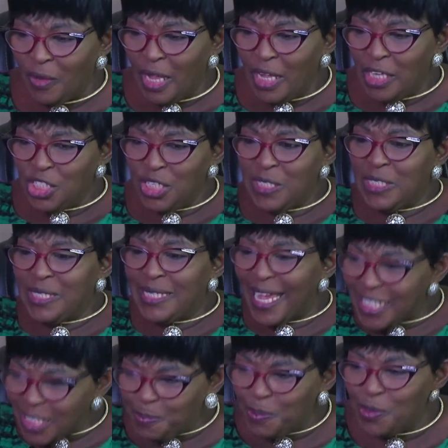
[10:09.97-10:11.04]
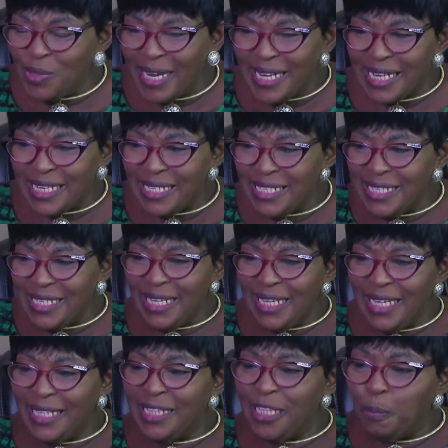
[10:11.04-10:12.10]
She's desperately
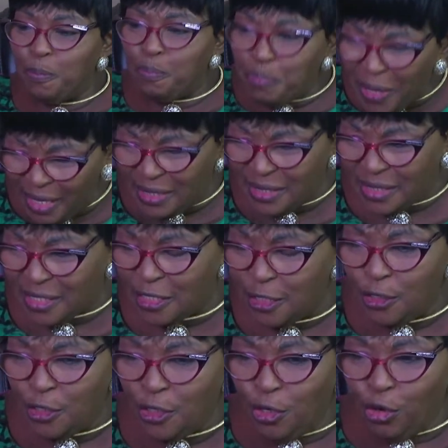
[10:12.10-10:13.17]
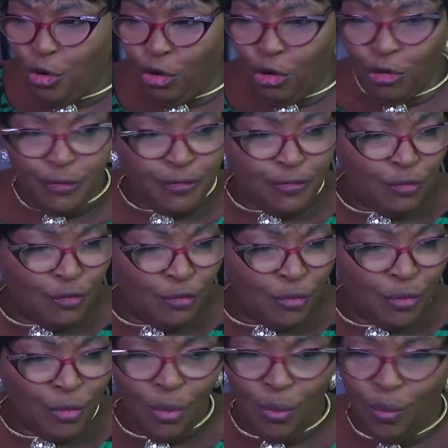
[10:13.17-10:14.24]
in the pit of,
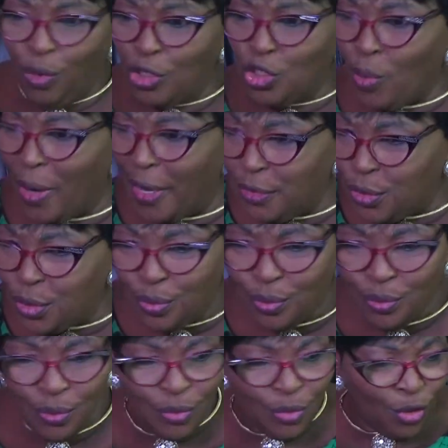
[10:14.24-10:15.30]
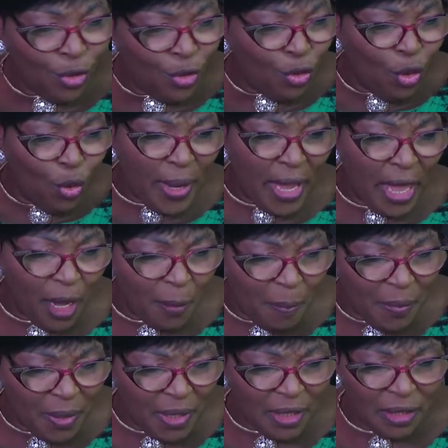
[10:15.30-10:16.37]
what do I do? Who will help
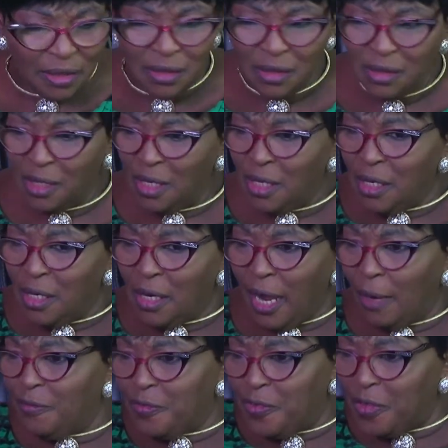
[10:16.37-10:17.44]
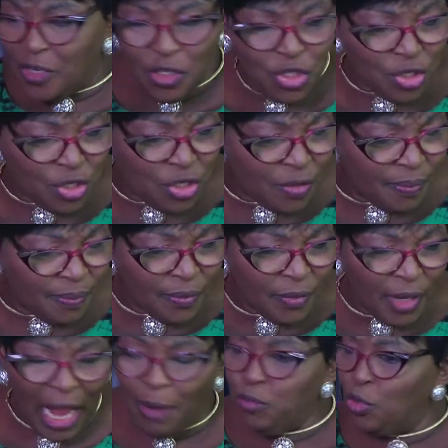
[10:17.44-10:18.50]
me? I'm finished.
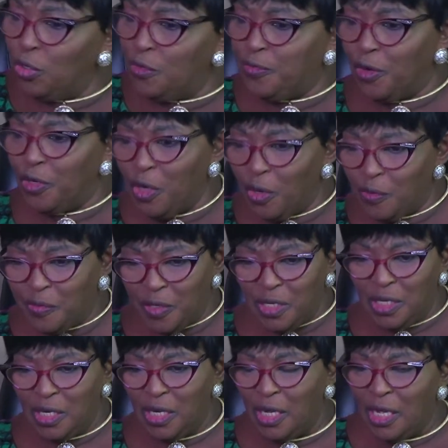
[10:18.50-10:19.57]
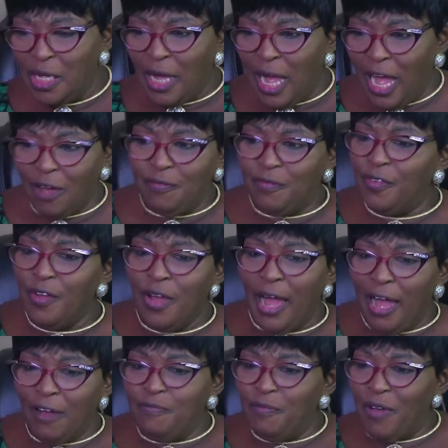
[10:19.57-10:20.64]
I'm good for nothing. I've
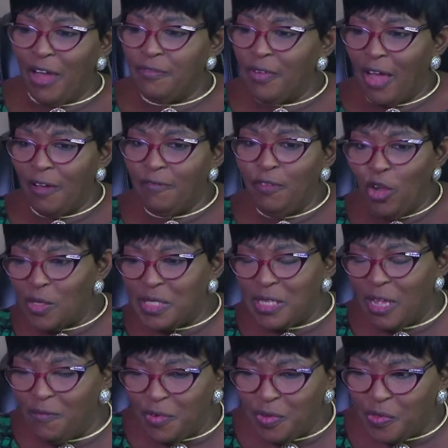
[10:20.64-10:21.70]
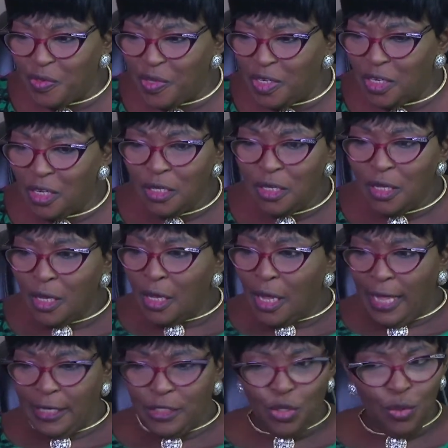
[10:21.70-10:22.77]
lost everything. I
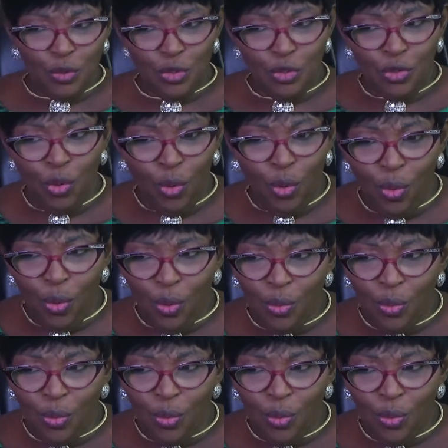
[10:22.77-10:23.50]
don't know.